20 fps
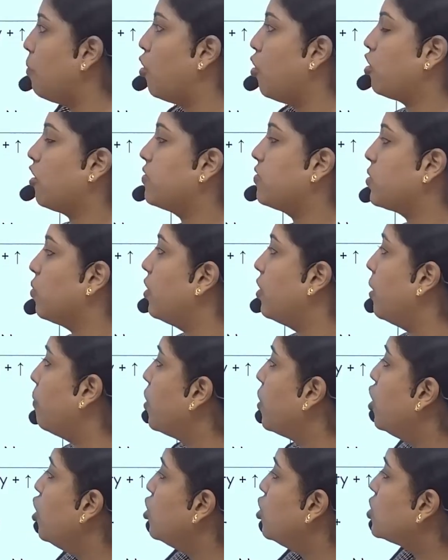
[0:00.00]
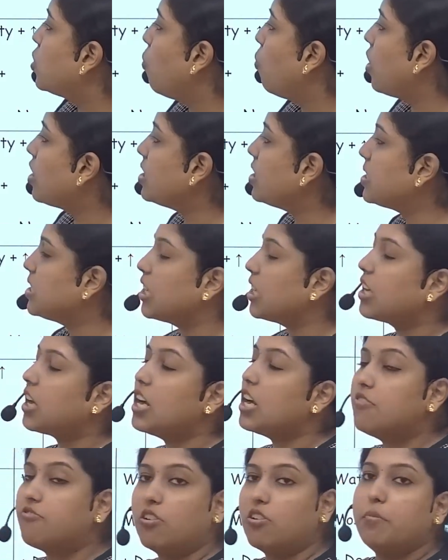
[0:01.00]
of sodium. So what is the
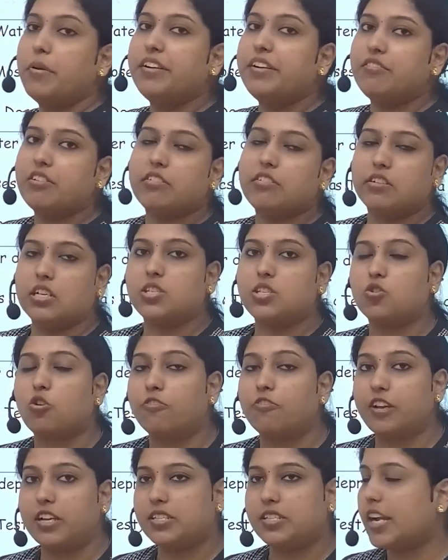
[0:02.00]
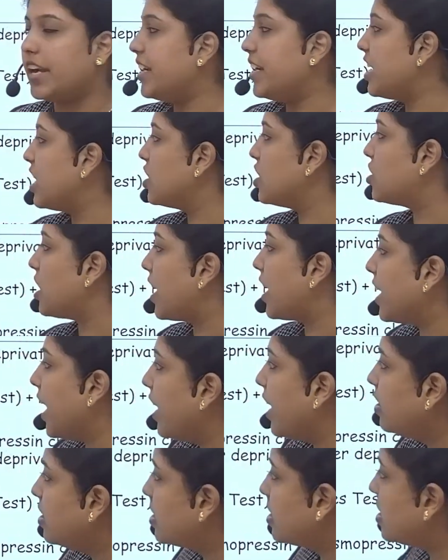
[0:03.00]
confirmatory test of SIDH? Again,
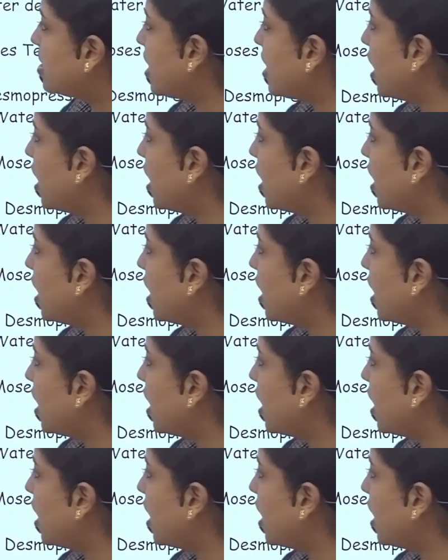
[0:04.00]
this is an